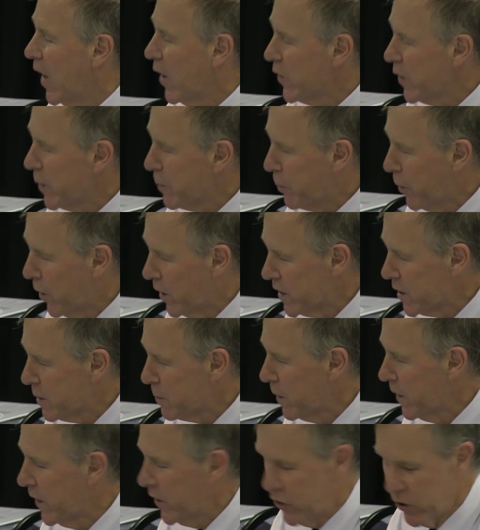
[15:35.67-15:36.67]
is it
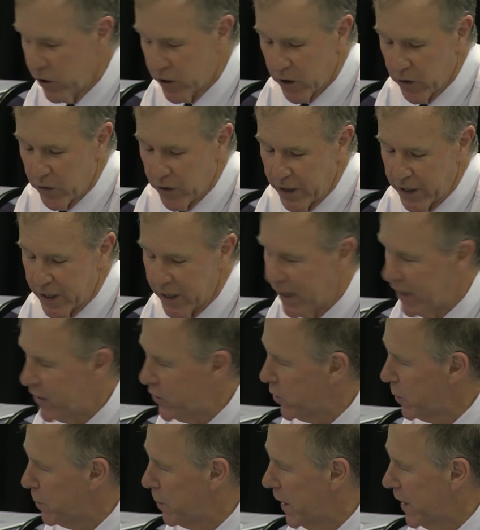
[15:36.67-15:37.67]
possible that you can regulate
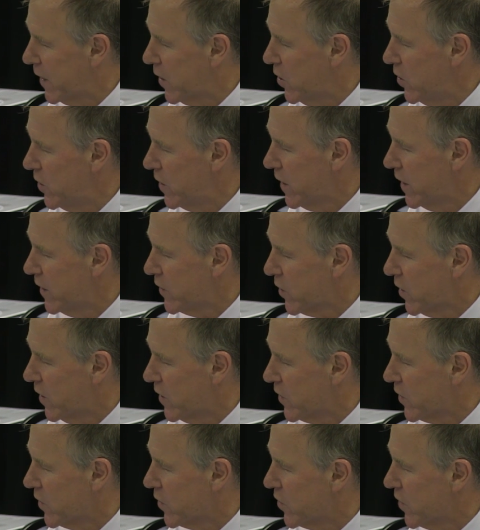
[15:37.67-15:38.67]
your blood glucose
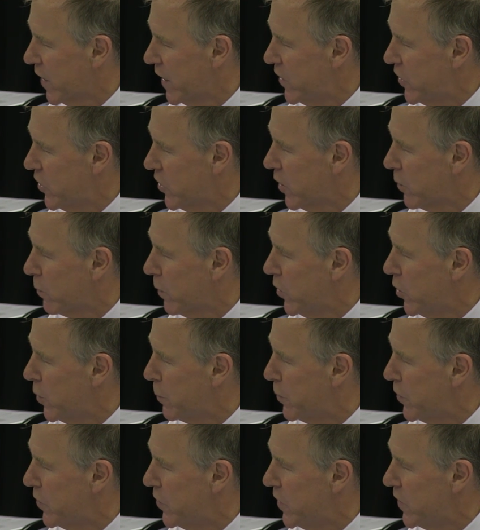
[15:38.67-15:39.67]
concentration when you're
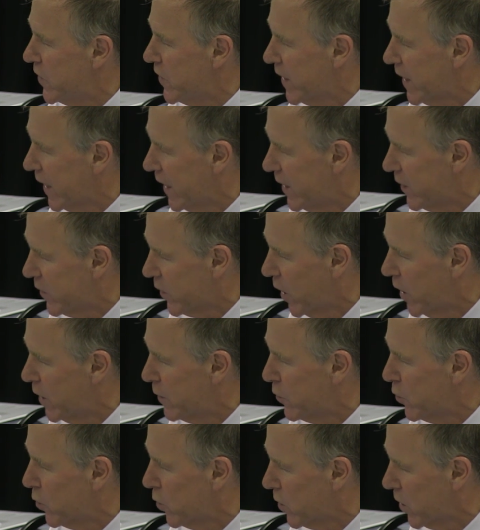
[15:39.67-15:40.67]
producing less
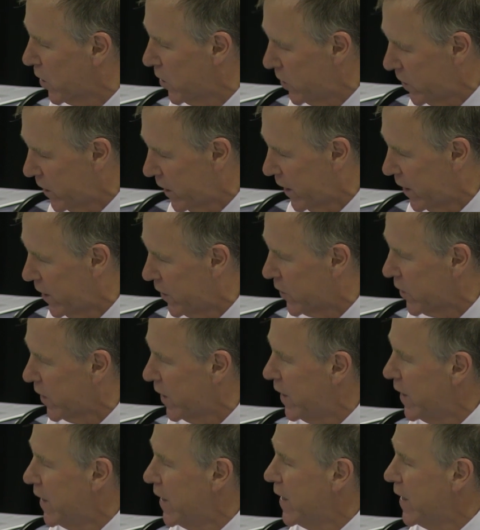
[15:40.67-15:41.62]
overall glucose?